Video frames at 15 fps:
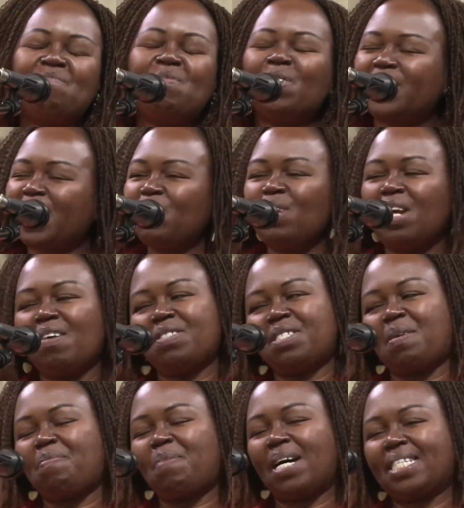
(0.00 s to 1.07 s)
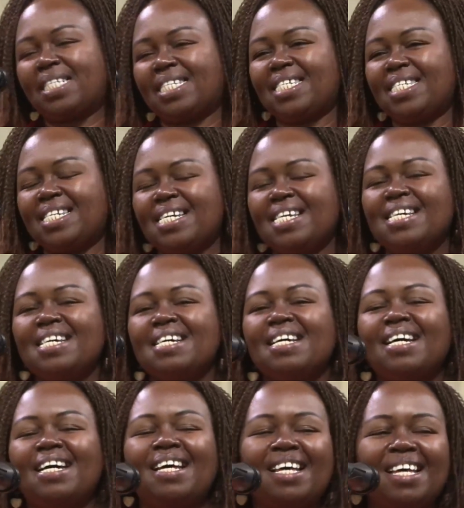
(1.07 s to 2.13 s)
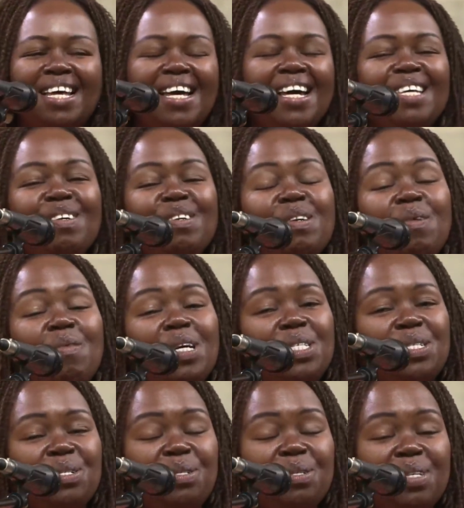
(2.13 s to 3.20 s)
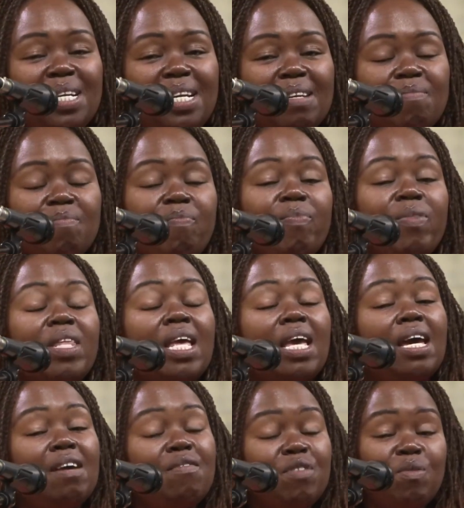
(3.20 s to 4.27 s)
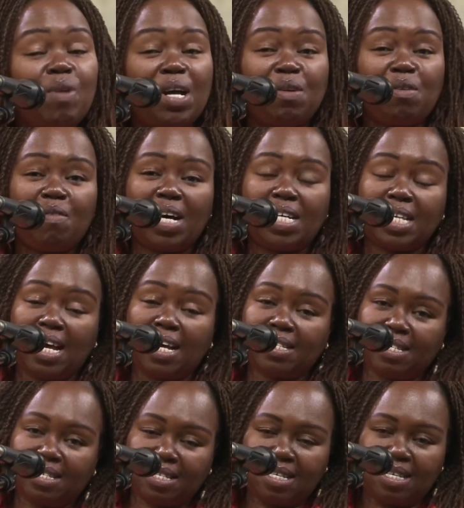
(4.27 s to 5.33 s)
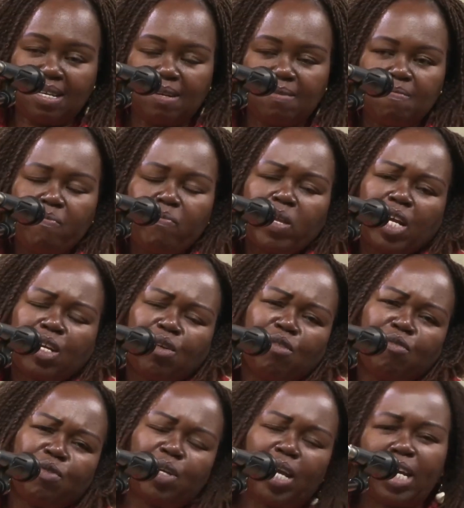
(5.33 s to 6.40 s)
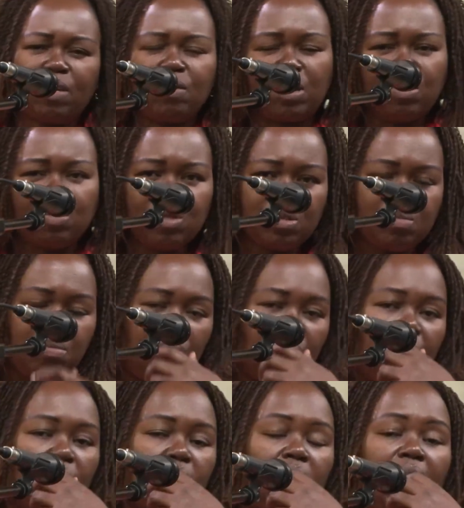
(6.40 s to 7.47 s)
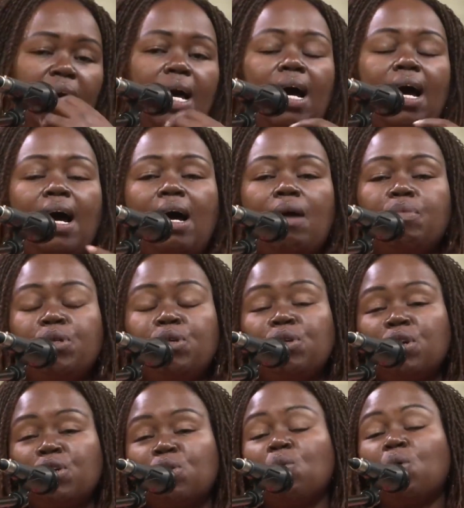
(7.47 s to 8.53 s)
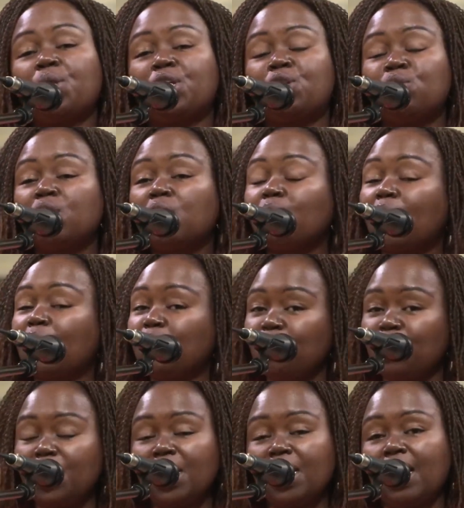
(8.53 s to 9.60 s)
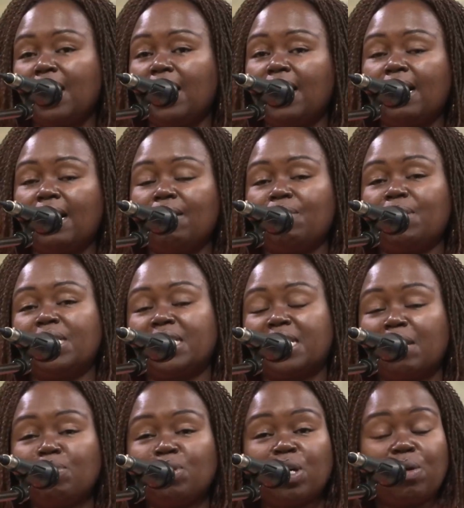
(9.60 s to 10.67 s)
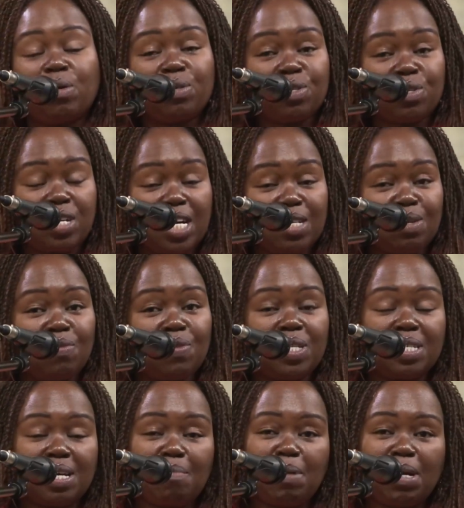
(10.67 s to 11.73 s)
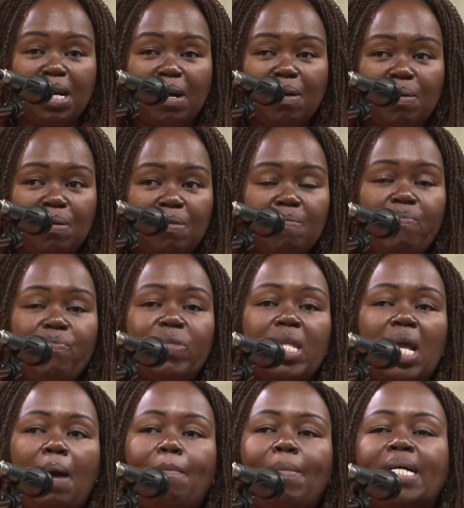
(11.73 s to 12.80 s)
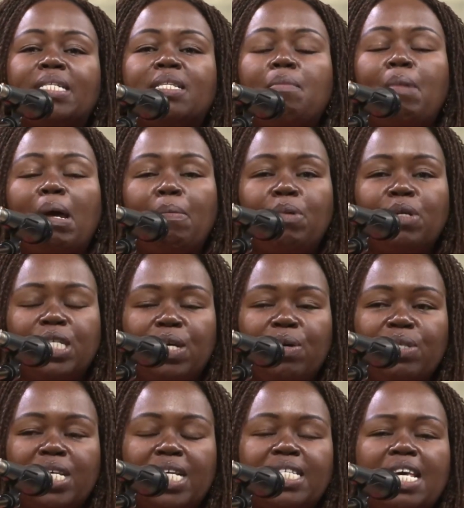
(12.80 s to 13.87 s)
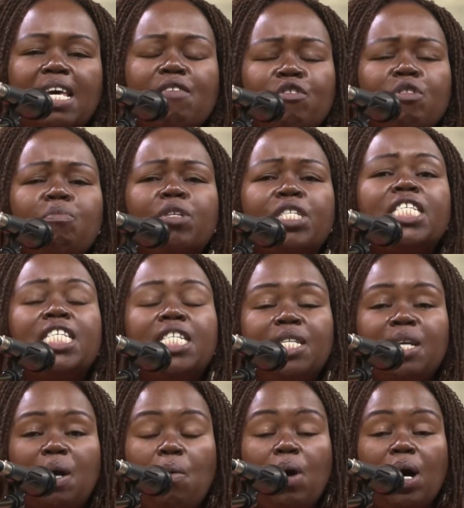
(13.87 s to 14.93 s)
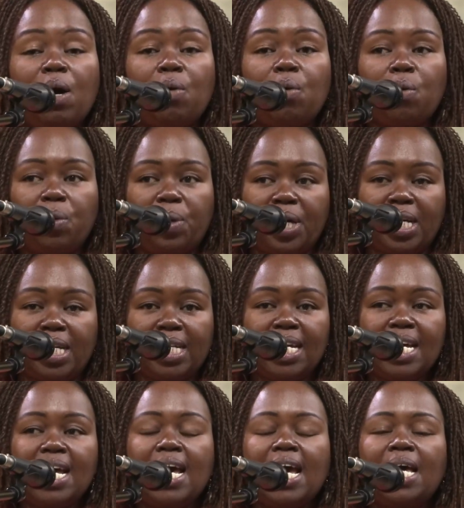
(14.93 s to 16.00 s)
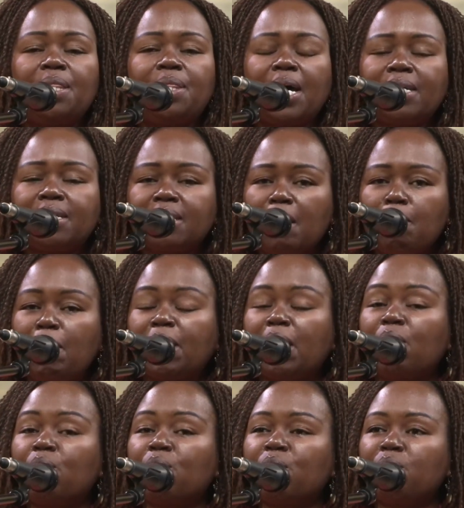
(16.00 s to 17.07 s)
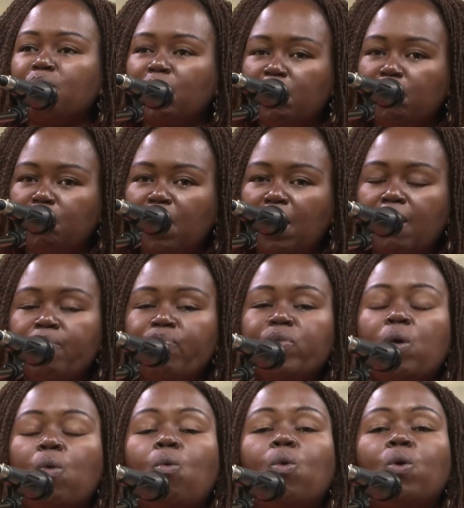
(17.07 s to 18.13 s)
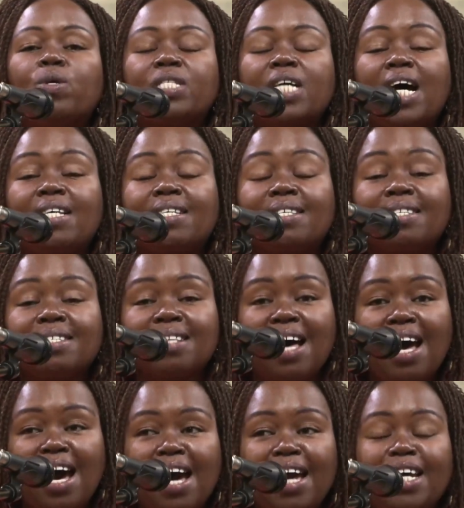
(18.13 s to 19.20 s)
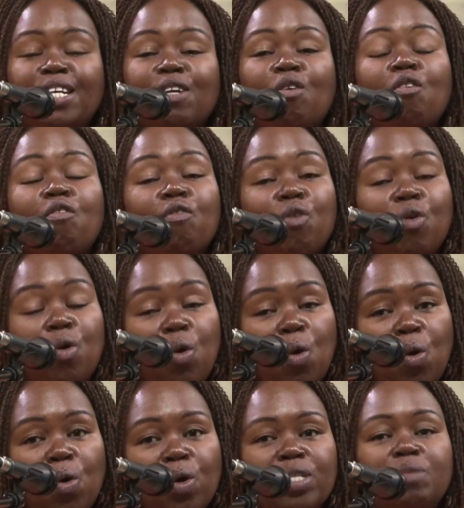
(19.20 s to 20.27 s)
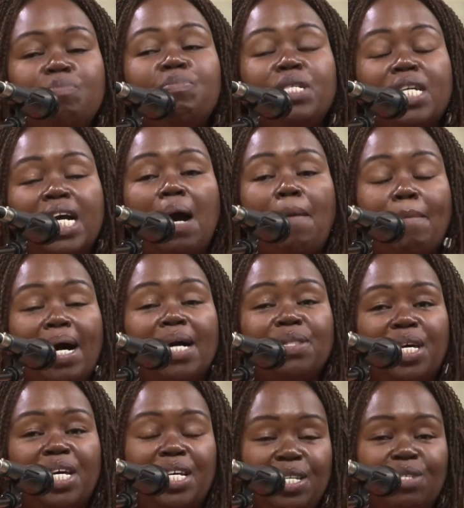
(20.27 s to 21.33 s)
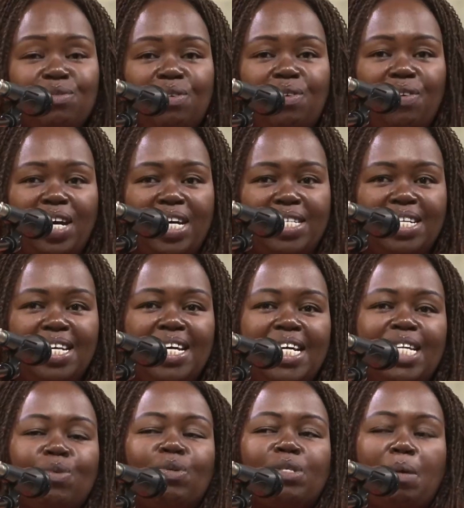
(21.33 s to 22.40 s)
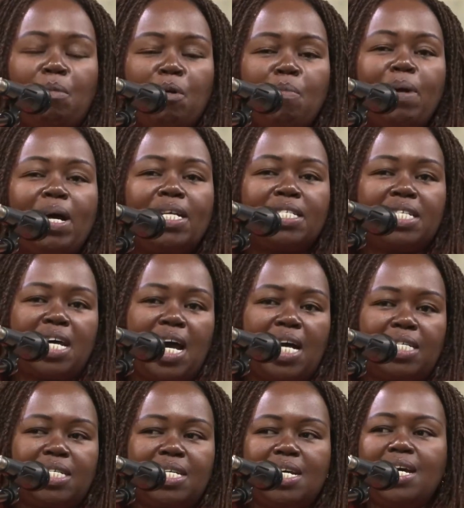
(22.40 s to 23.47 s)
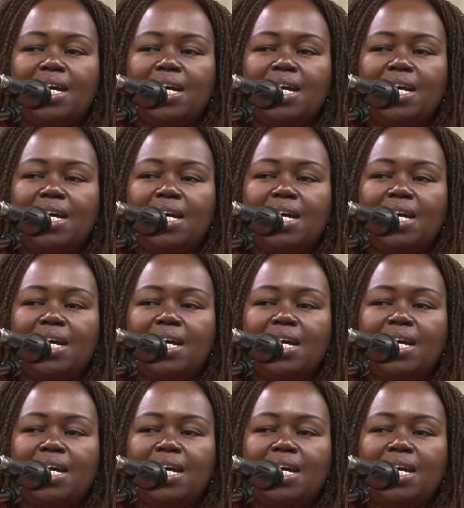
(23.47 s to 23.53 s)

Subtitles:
Also, you love chapati. You know what, children? Every one of us has a skill. Don't feel like you are too small. We do not know what the children were doing when it came to the construction of the tabernacle. But the Bible tells us everybody did their work well. And that tabernacle, remember, was a sign of God being among the Israelites. It was a mobile church.